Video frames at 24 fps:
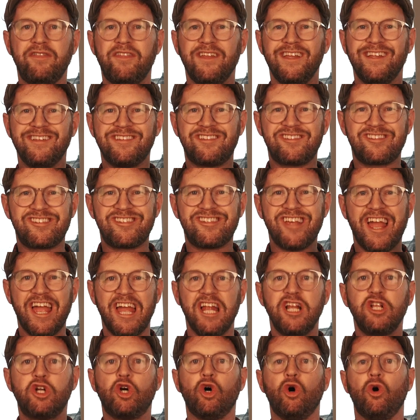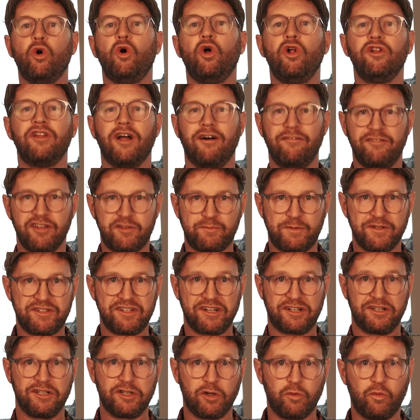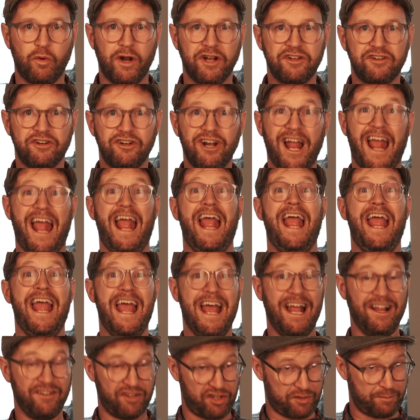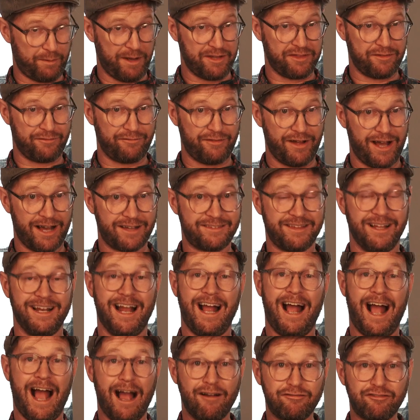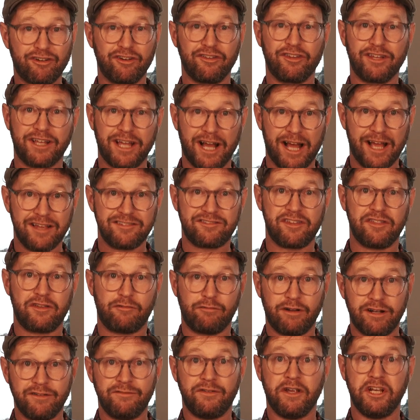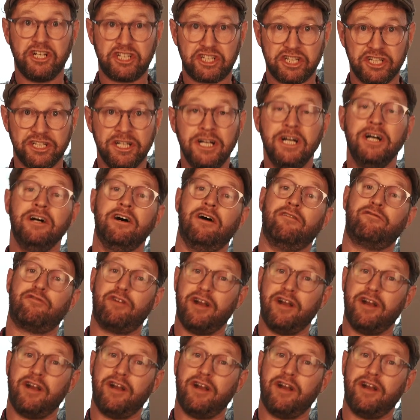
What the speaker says: the insane cold of this particular winter, and despite the fact that after the guys did the renovation of